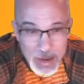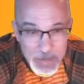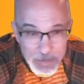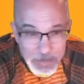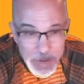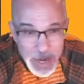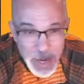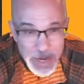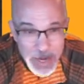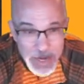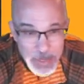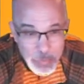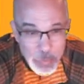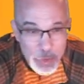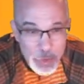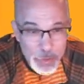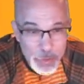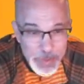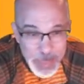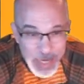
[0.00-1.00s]
but it
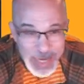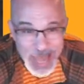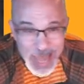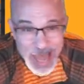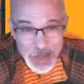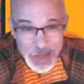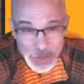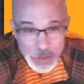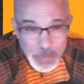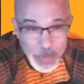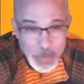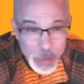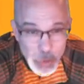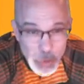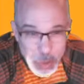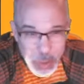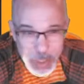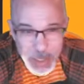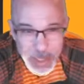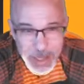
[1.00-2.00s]
will be
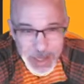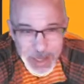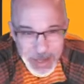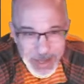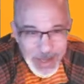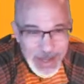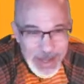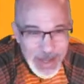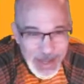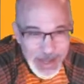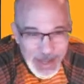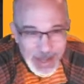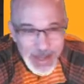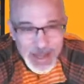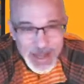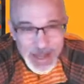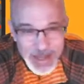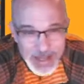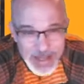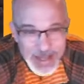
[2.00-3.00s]
accountable
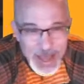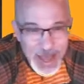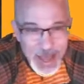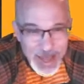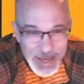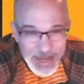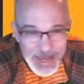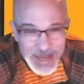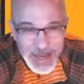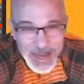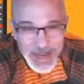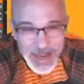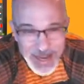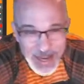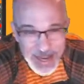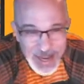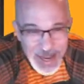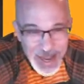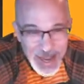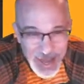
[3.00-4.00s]
that
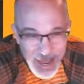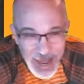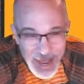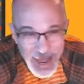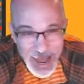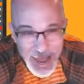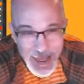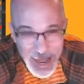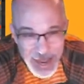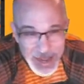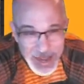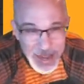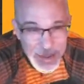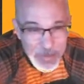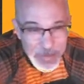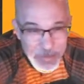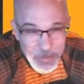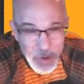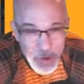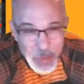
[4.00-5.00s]
I
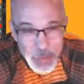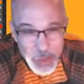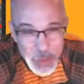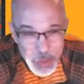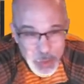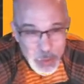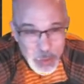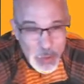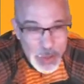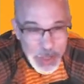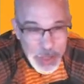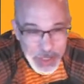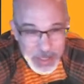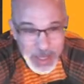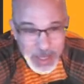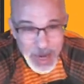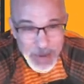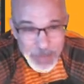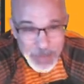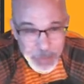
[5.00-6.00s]
am recording
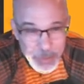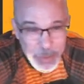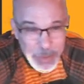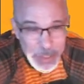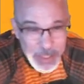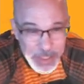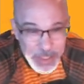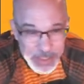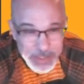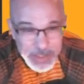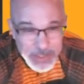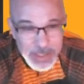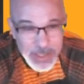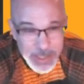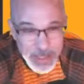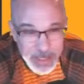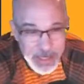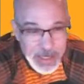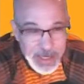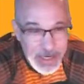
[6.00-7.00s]
that I'm doing this.
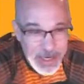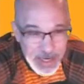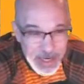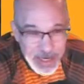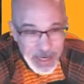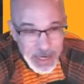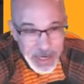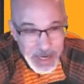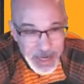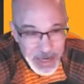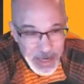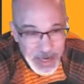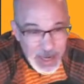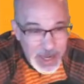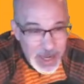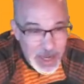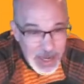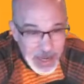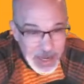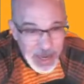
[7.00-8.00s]

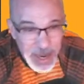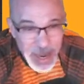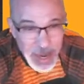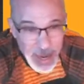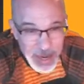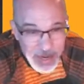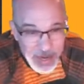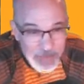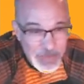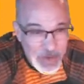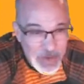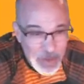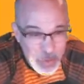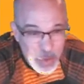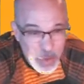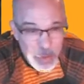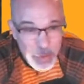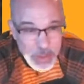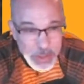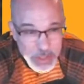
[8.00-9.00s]
And if
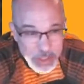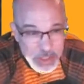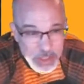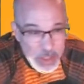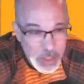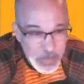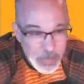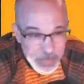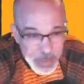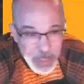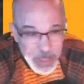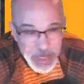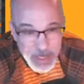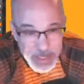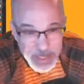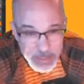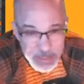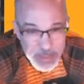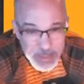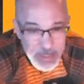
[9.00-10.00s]
anyone wants to jump in
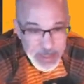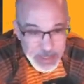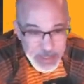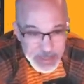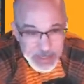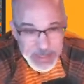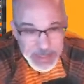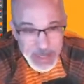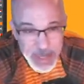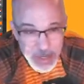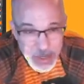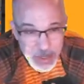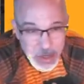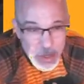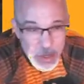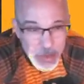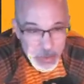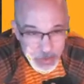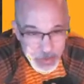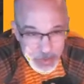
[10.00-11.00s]
and say
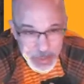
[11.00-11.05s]
hello,